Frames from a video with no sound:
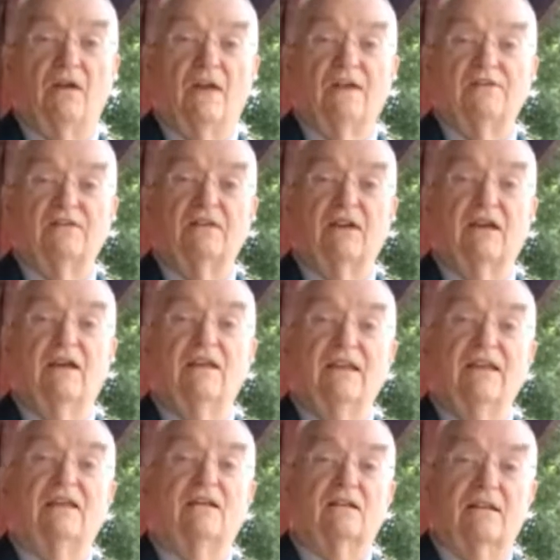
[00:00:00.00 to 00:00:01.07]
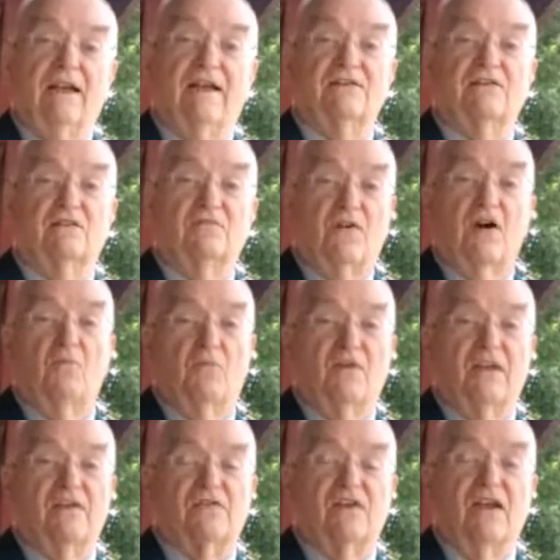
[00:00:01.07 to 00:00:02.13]
It's an elite class of
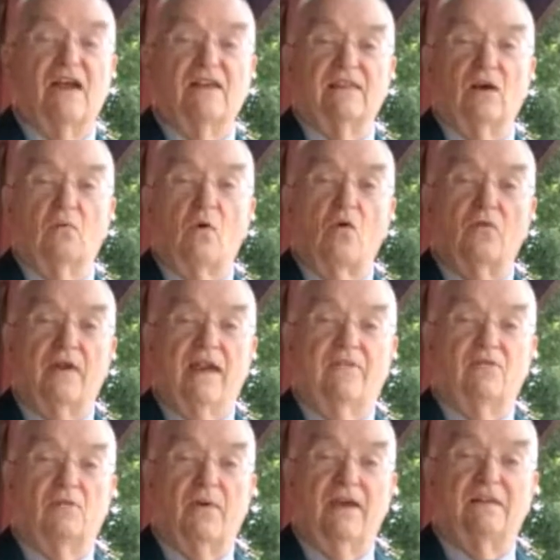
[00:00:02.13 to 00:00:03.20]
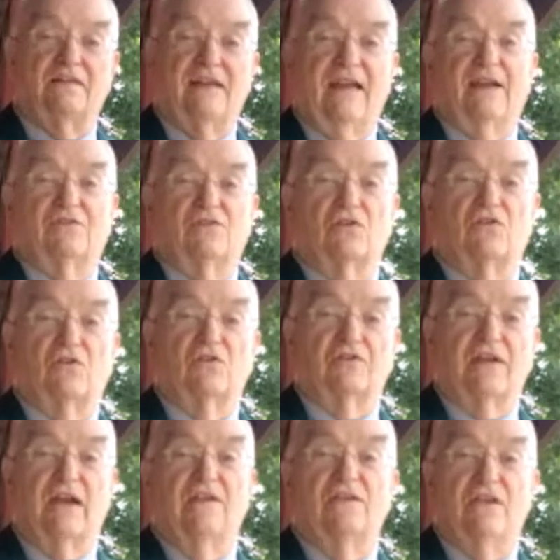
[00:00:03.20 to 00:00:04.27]
companies that won't have to pay taxes for
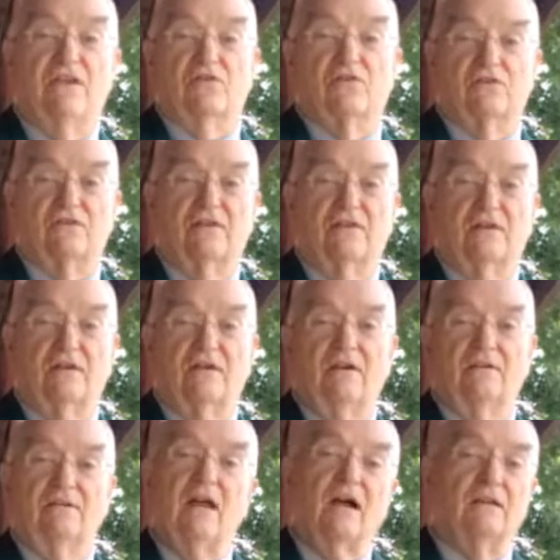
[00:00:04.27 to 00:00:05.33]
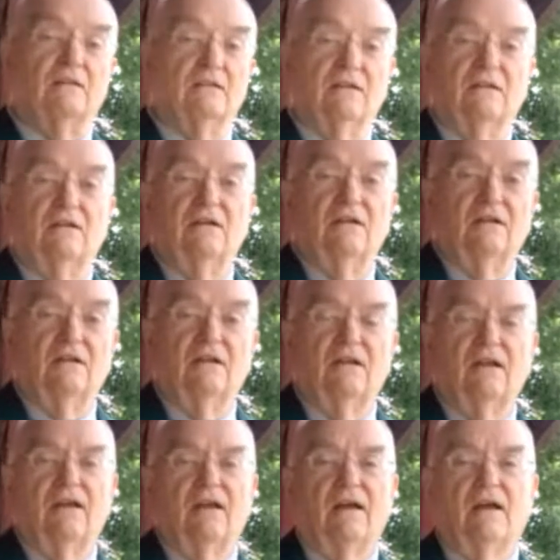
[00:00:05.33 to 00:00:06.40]
10 years. None.
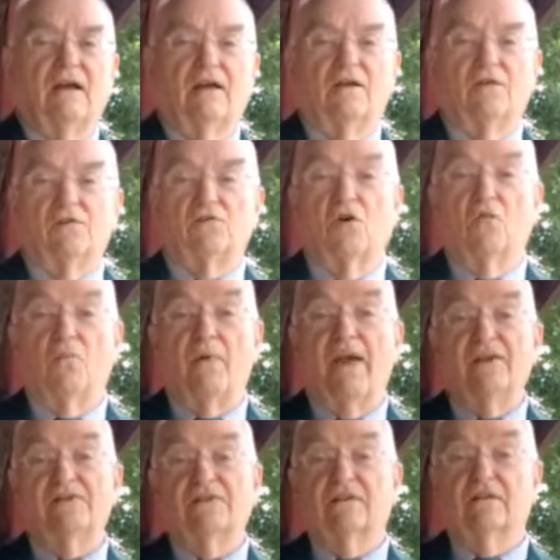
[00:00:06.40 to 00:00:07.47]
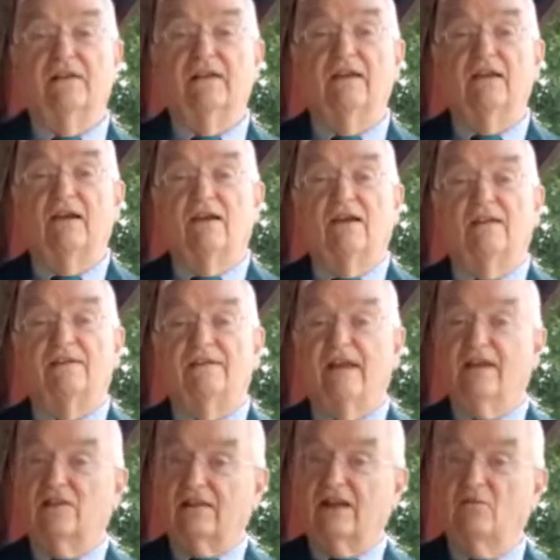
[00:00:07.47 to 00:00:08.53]
So basically,
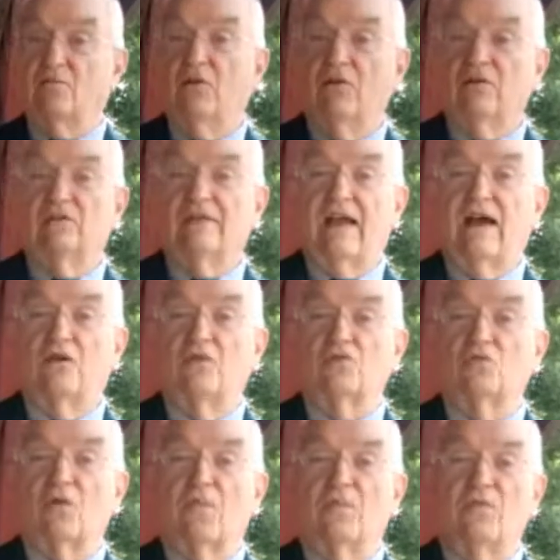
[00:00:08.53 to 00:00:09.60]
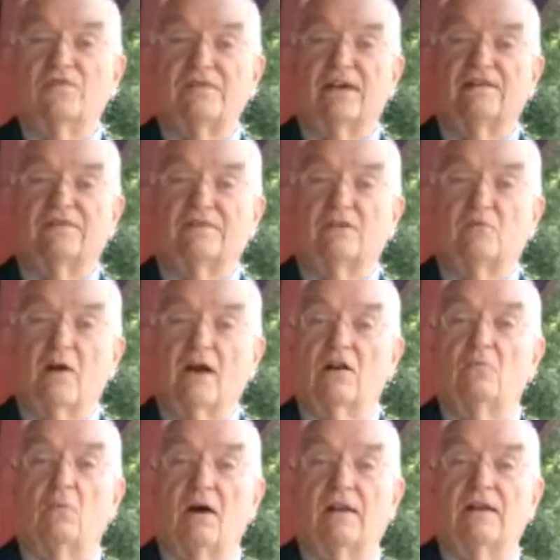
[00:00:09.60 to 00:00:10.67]
that $10 million represents the
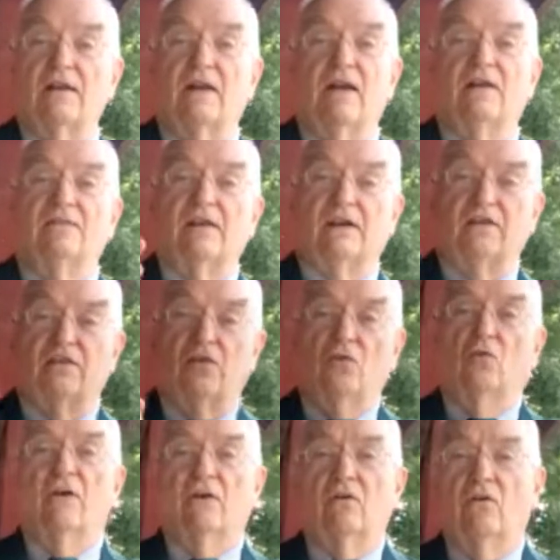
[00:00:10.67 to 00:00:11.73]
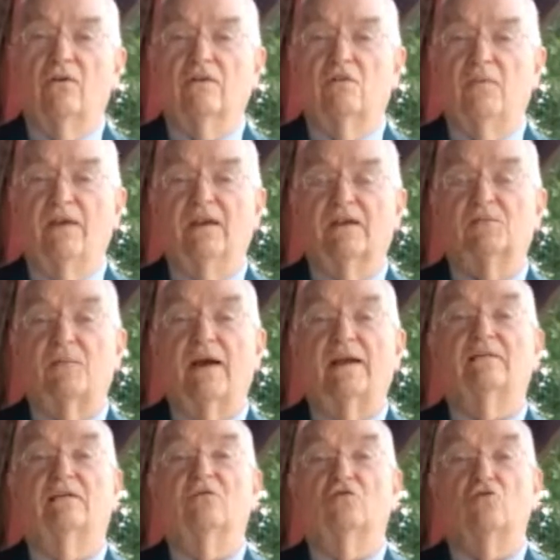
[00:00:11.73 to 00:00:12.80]
amount of money that you are going to be
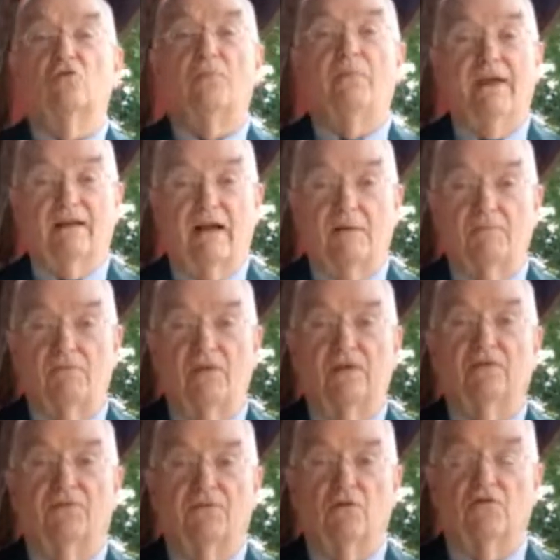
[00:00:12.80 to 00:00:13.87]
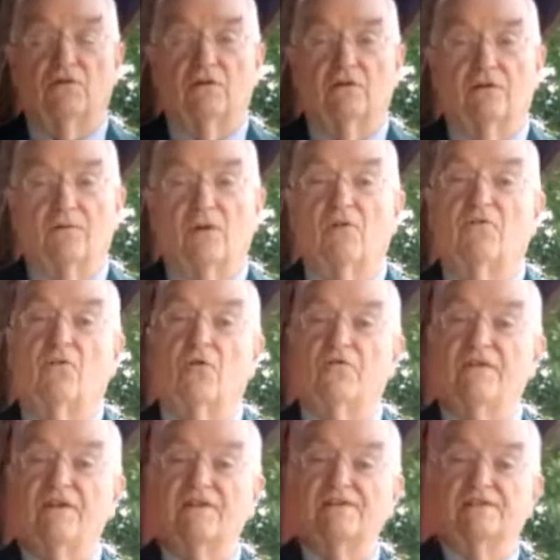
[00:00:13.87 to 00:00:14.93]
expected to pick up in the future for
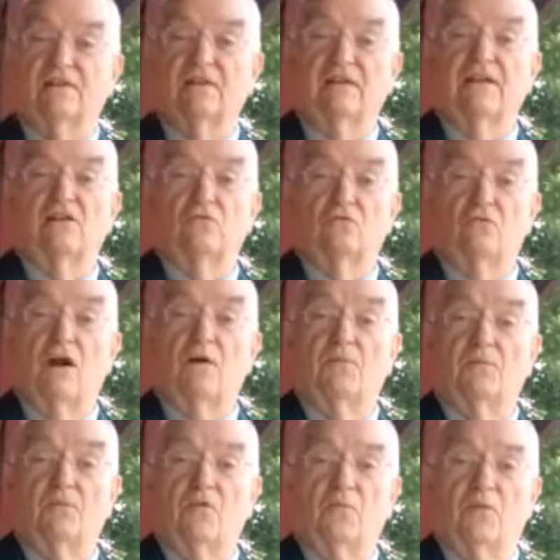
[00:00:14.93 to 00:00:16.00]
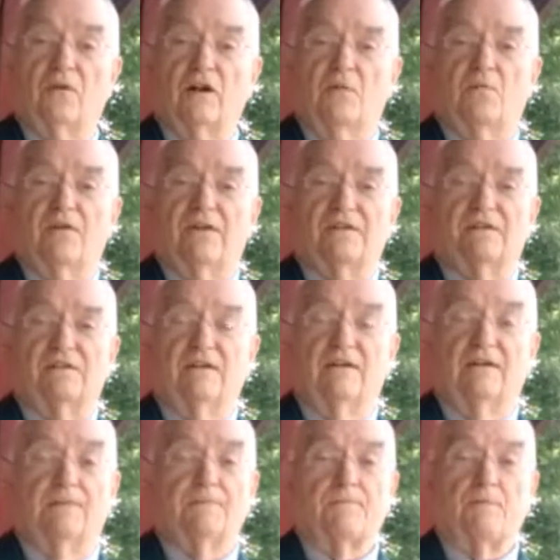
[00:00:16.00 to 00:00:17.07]
these elite group of companies.
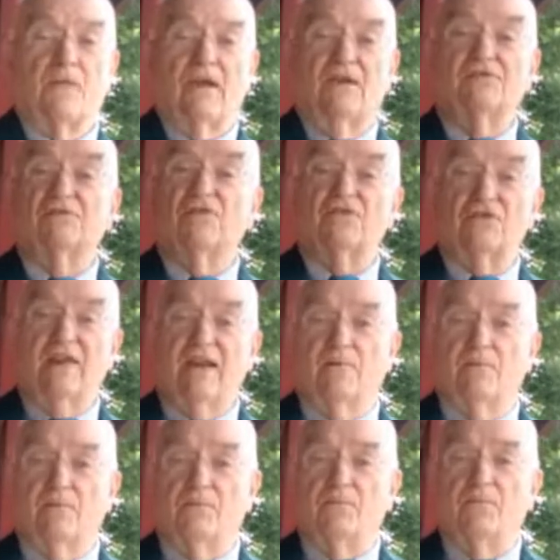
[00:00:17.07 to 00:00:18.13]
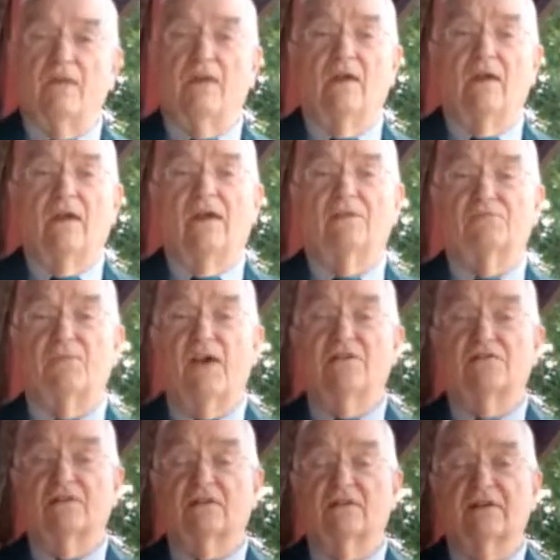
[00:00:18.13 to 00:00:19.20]
It's a sham. It's
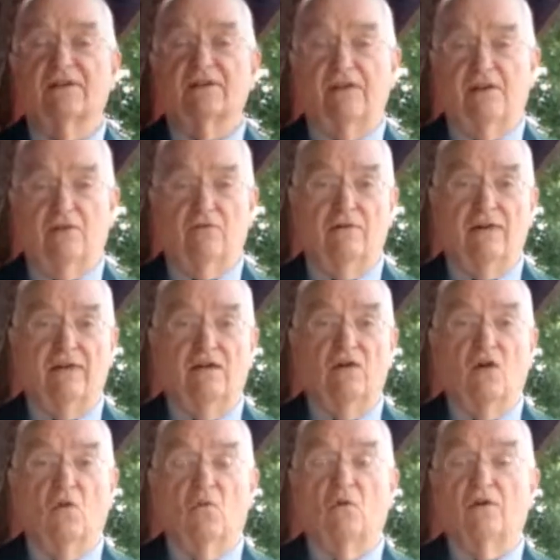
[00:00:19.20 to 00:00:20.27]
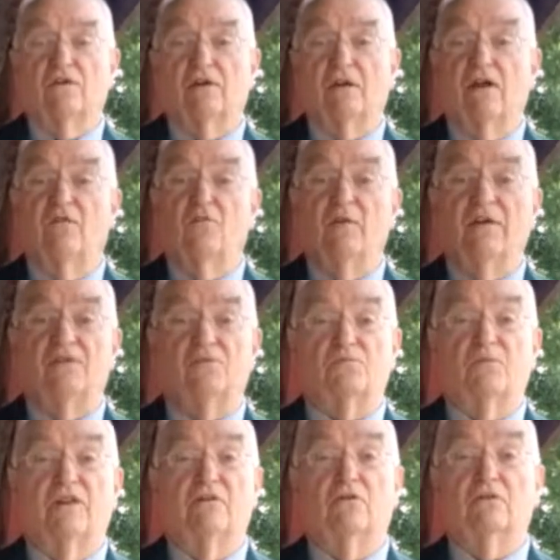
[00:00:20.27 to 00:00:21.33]
basically tyranny where the government is
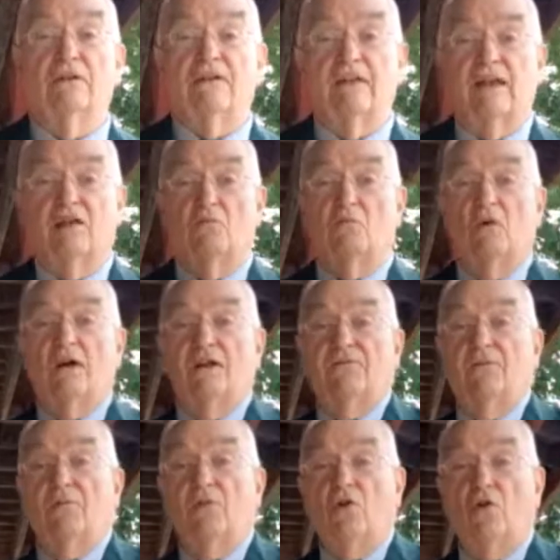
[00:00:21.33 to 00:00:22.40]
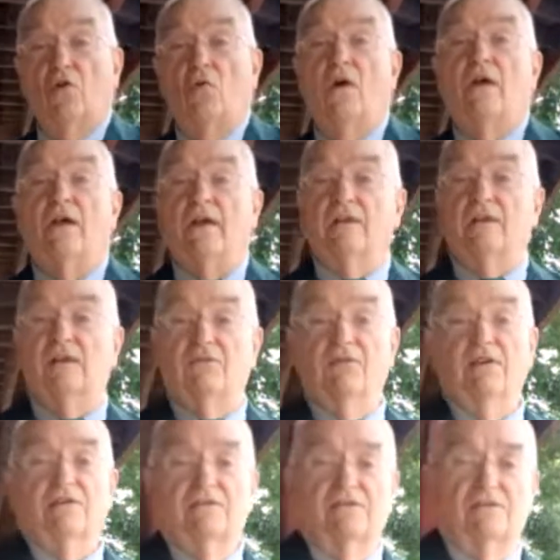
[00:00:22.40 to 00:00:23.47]
literally taking money from you and
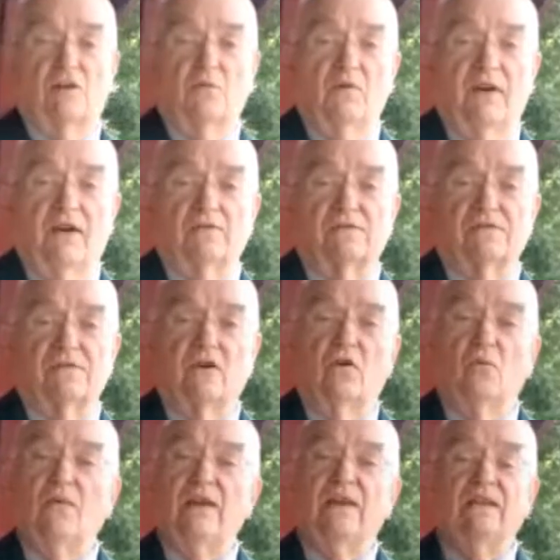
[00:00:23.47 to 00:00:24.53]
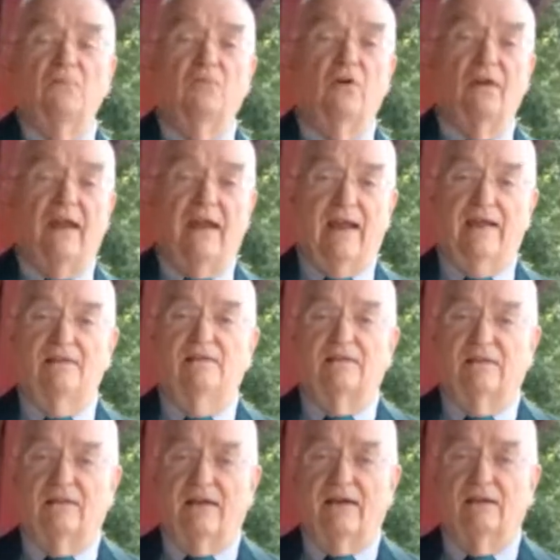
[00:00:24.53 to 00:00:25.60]
giving it to someone else. We need to put an end
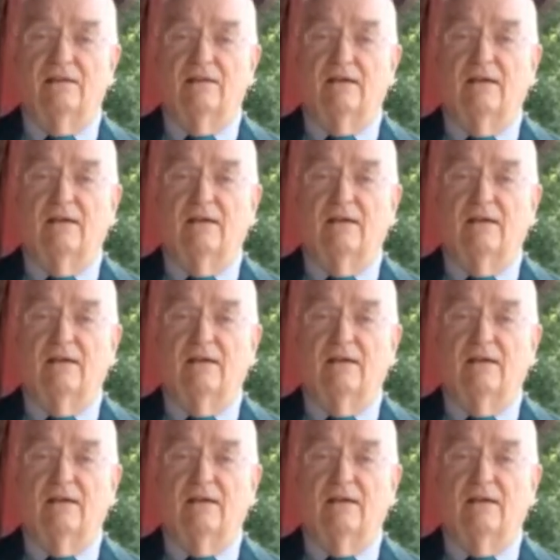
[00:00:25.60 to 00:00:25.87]
to that.